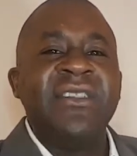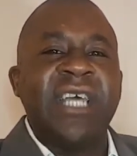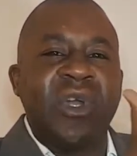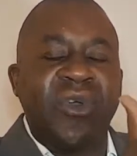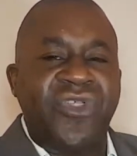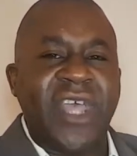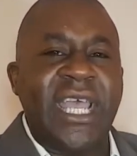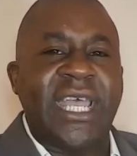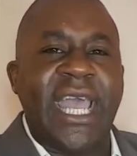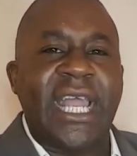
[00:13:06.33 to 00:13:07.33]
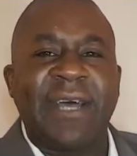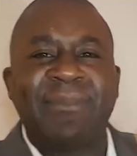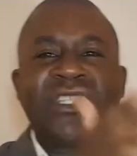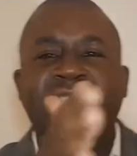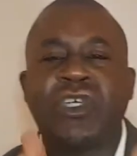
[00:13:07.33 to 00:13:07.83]
then your thinking,
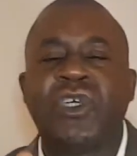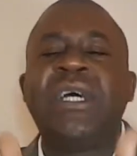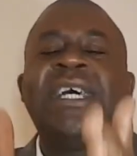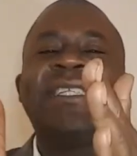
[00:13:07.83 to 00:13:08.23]
number two,